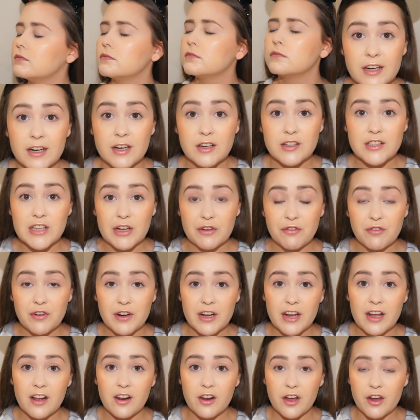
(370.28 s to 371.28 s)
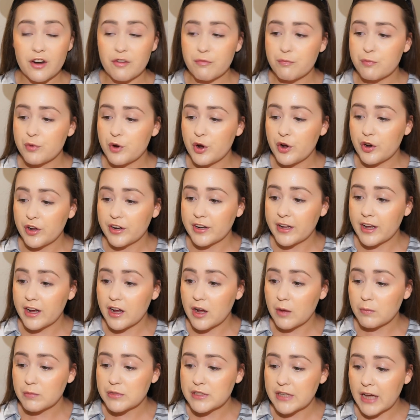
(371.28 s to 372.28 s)
There's definitely a lot of product that
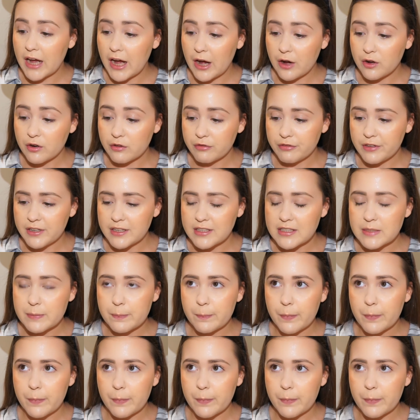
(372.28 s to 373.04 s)
comes out of this,